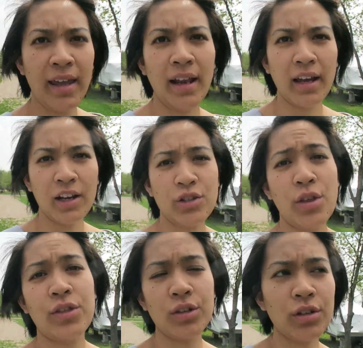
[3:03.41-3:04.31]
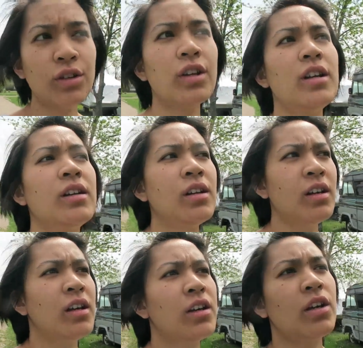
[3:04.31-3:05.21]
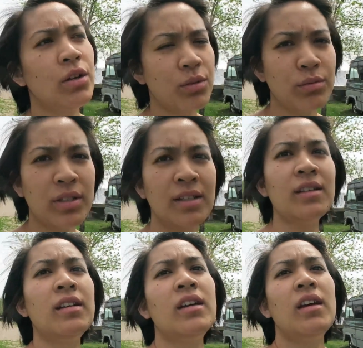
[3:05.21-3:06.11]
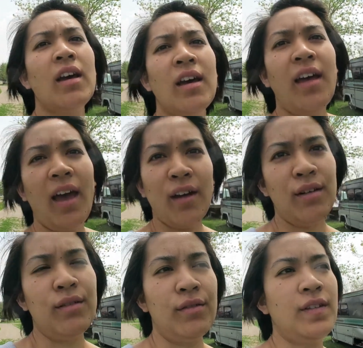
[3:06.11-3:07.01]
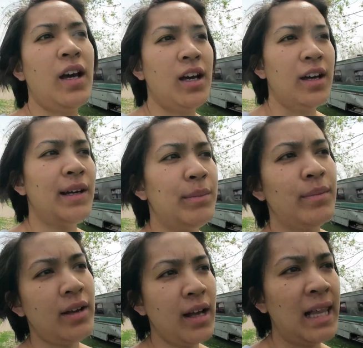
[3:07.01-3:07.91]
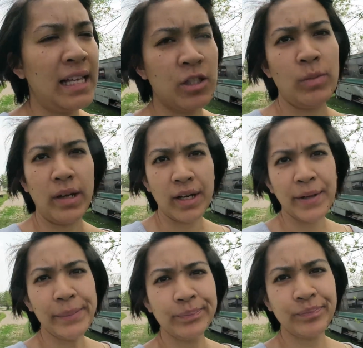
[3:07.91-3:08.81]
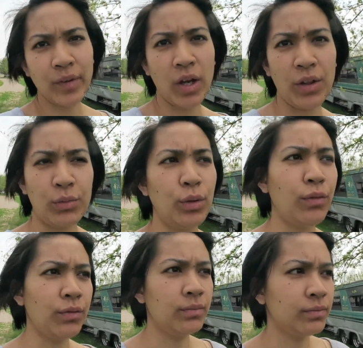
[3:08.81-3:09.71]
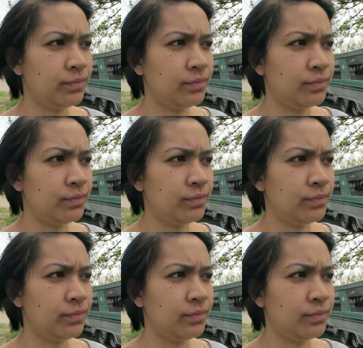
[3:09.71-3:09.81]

And I gotta do the third coat of elastomeric on the roof.